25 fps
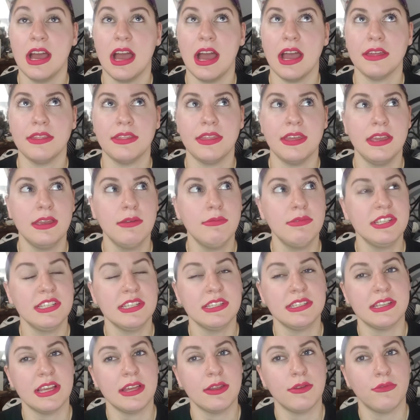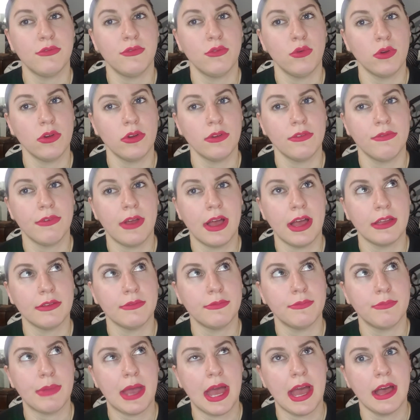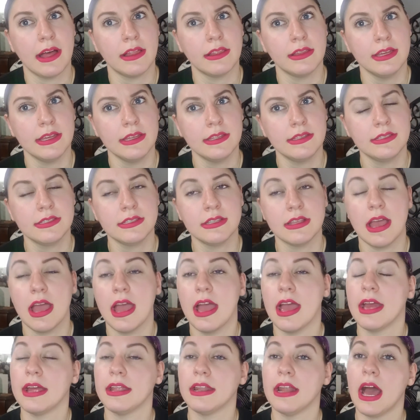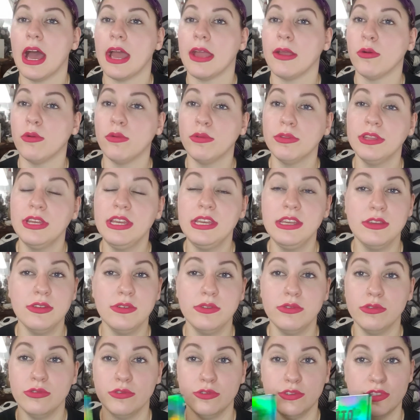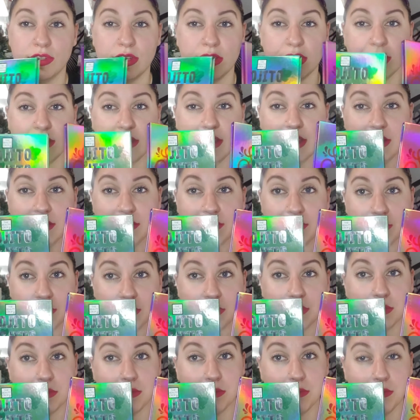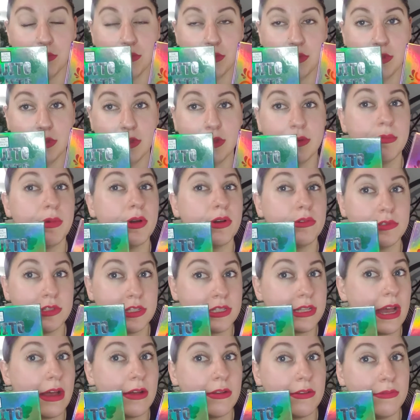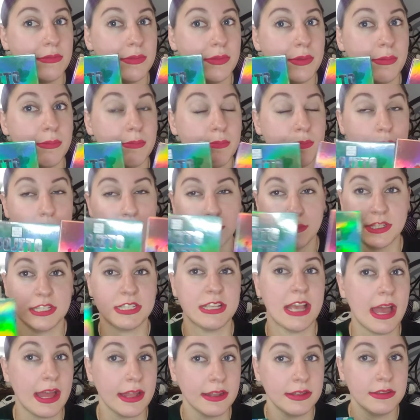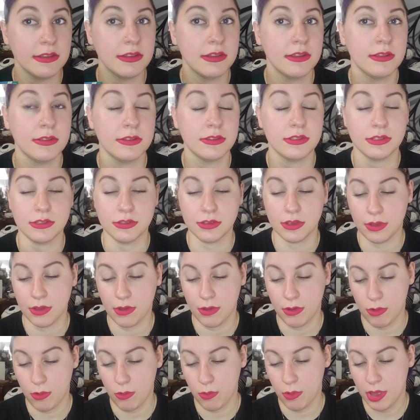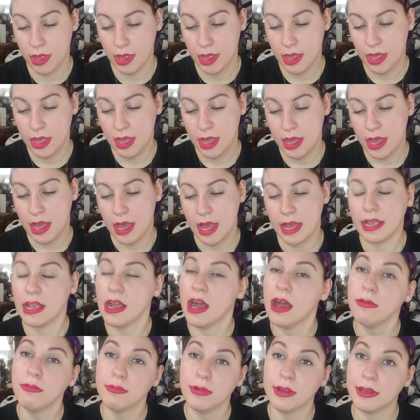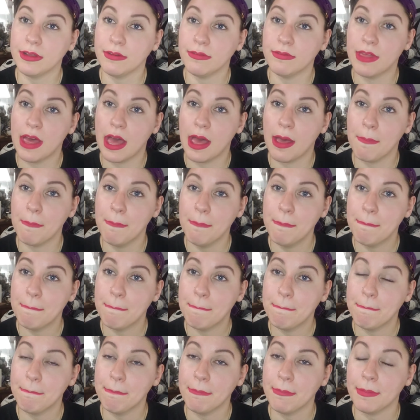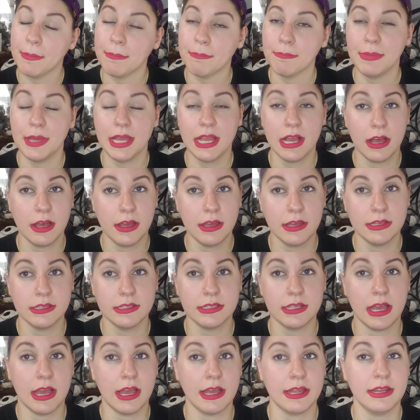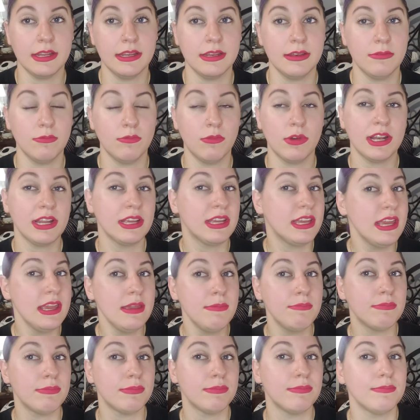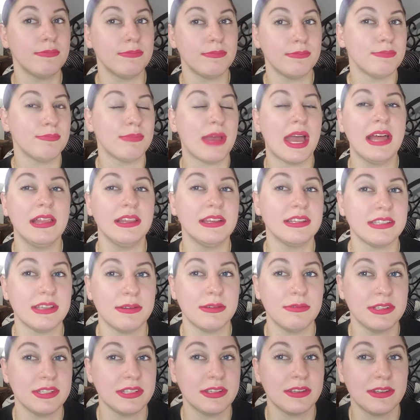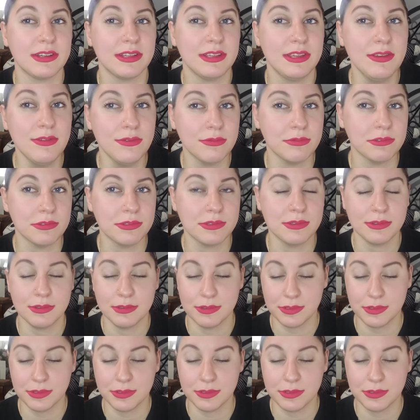I think it was a set of 4 or 5 palettes, and I only used these two the most out of the set. So I got rid of them because I didn't want to keep palettes I wasn't going to use.